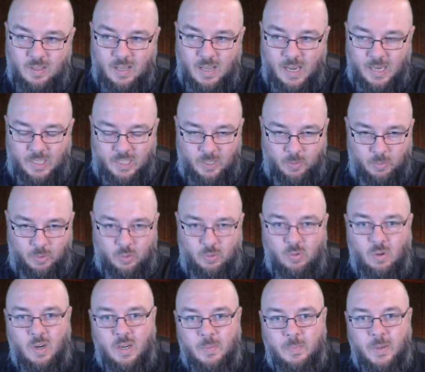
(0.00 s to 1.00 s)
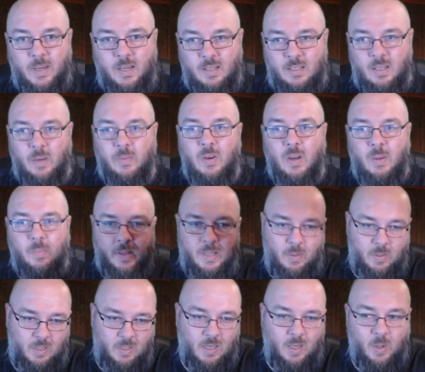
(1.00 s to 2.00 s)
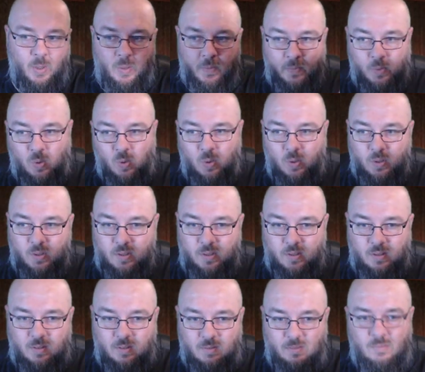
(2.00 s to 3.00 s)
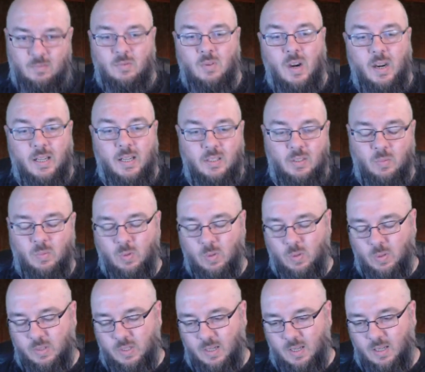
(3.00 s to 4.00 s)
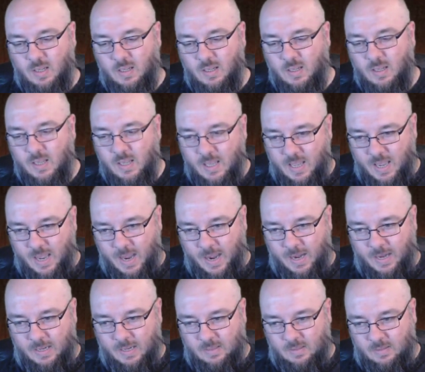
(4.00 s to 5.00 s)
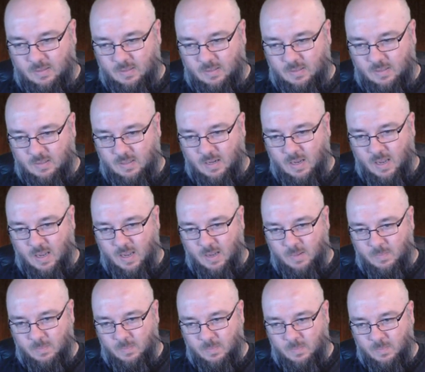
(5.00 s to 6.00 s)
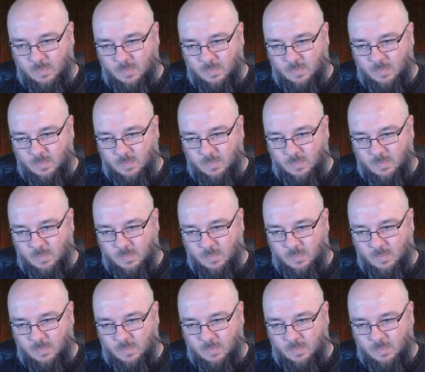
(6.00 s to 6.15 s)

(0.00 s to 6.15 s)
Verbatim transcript: and she was trying to pick herself up, and there was a load of orcs running towards her, and um,